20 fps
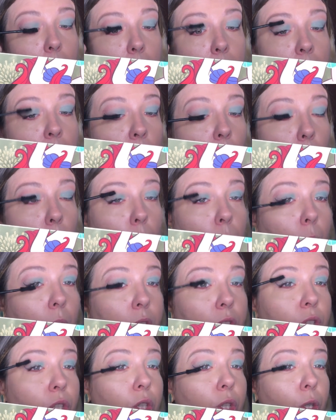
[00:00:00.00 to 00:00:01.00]
know
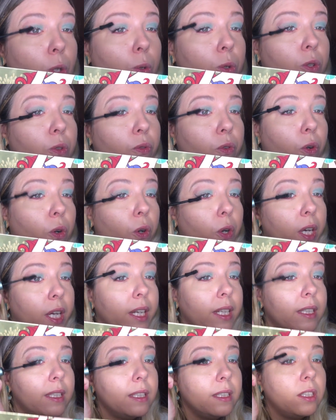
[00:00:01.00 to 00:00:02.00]
what to use for
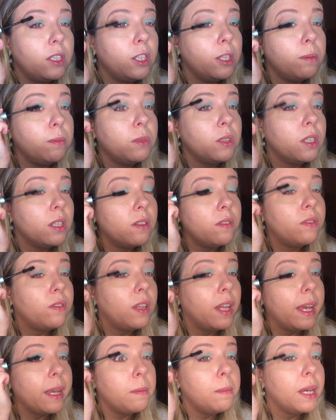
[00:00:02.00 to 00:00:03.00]
it in terms of
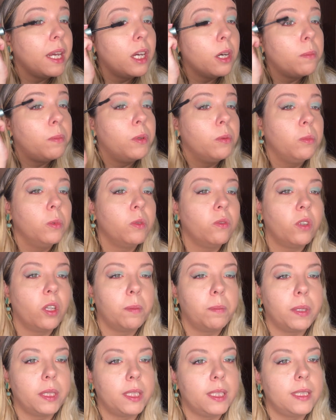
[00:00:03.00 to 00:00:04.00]
like makeup
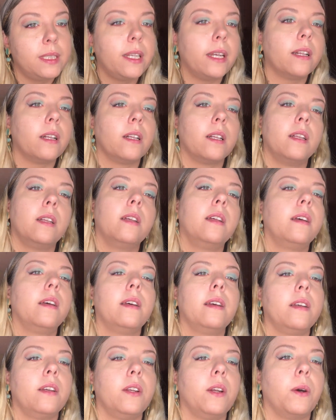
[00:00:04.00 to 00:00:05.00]
removal, but still,
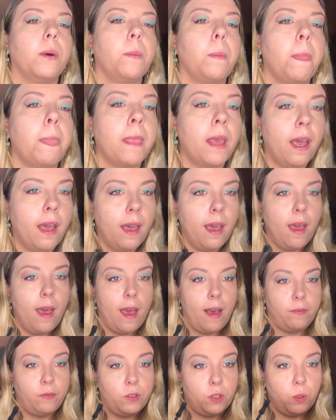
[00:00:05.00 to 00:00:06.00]
you know,
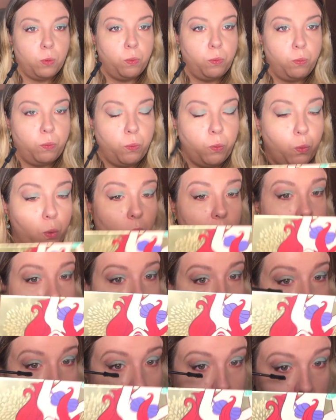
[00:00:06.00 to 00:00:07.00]
after one
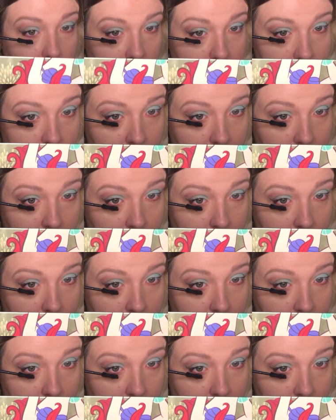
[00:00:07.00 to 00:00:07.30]
day you can